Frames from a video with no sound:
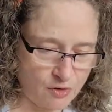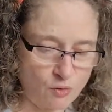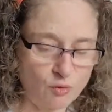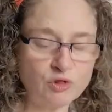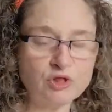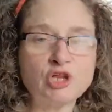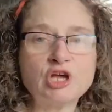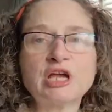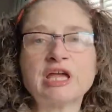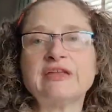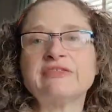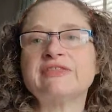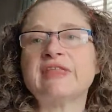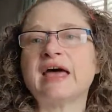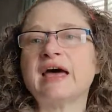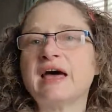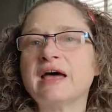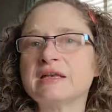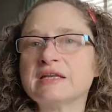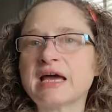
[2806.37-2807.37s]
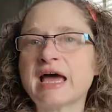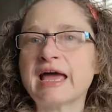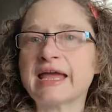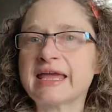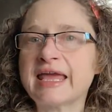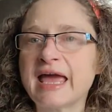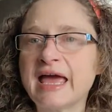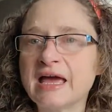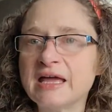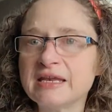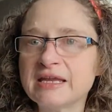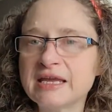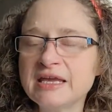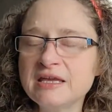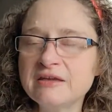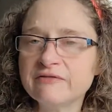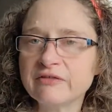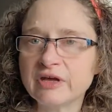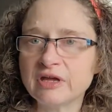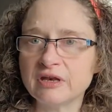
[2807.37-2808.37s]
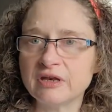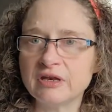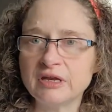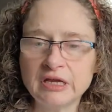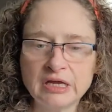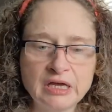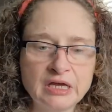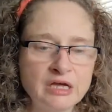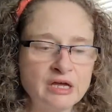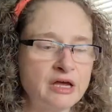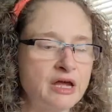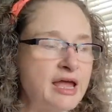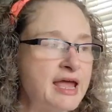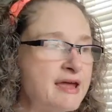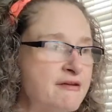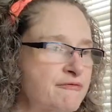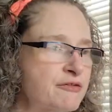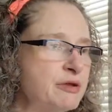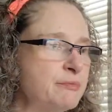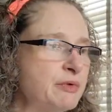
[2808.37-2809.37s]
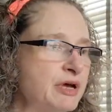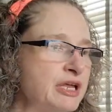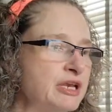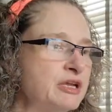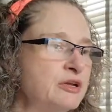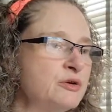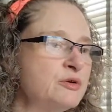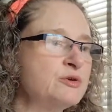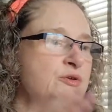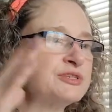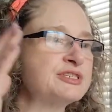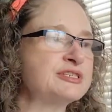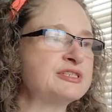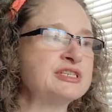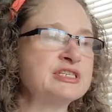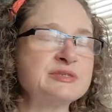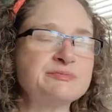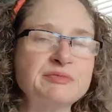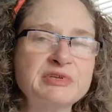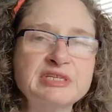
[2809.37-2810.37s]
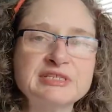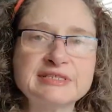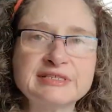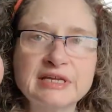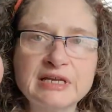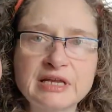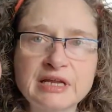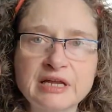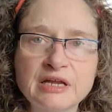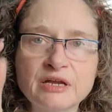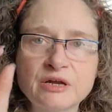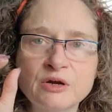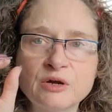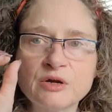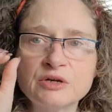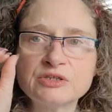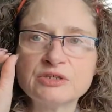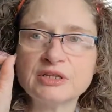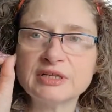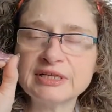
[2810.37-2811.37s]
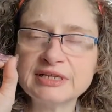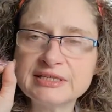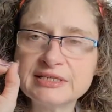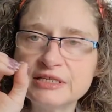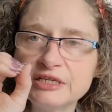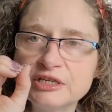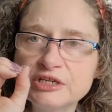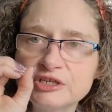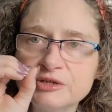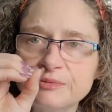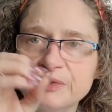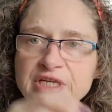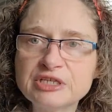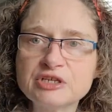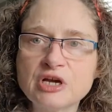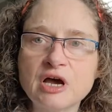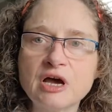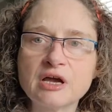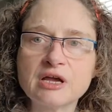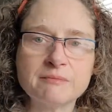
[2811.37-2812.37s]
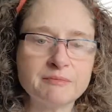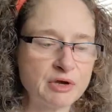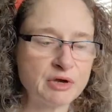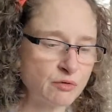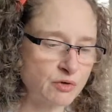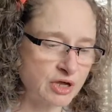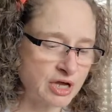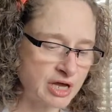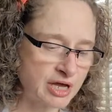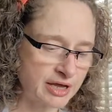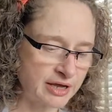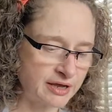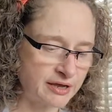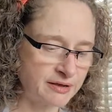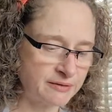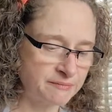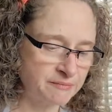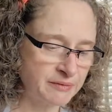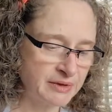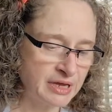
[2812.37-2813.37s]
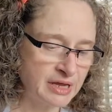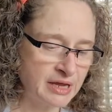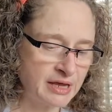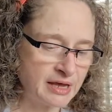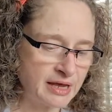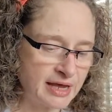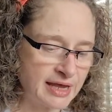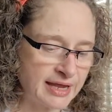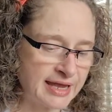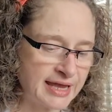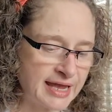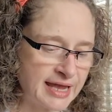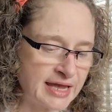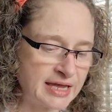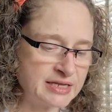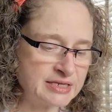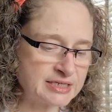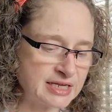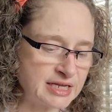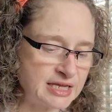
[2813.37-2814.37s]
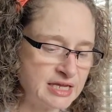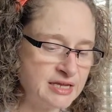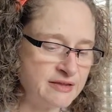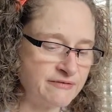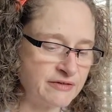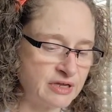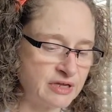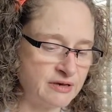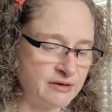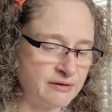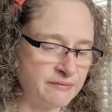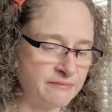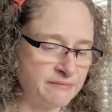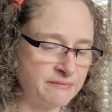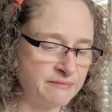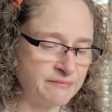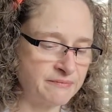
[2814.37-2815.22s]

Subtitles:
Oh, look at that. I can't even. Everybody who's just been sitting here listening to me talk about Gaia, I can't even.